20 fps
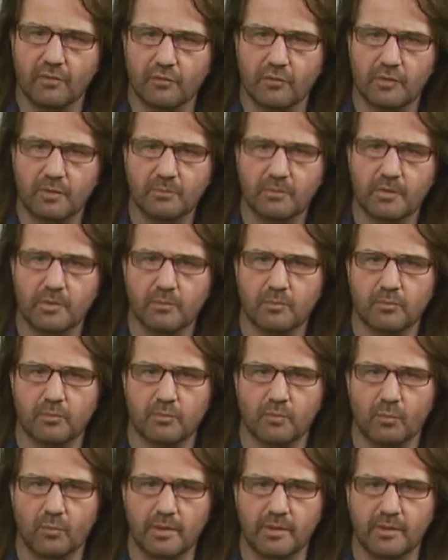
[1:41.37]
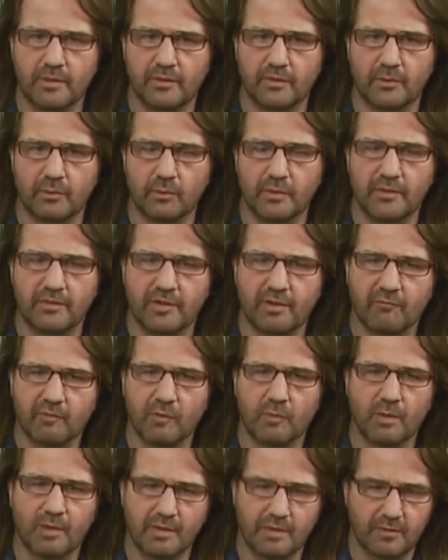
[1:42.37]
symptoms with
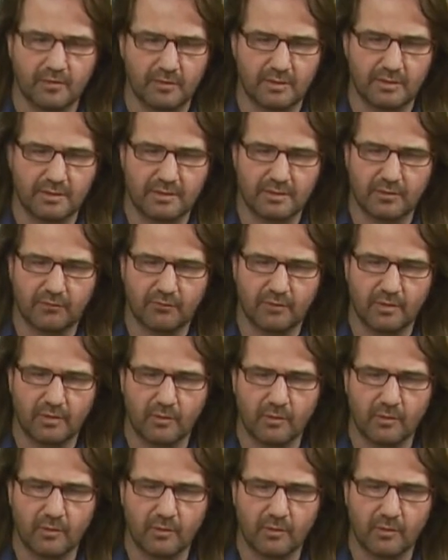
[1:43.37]
everyone, is it different?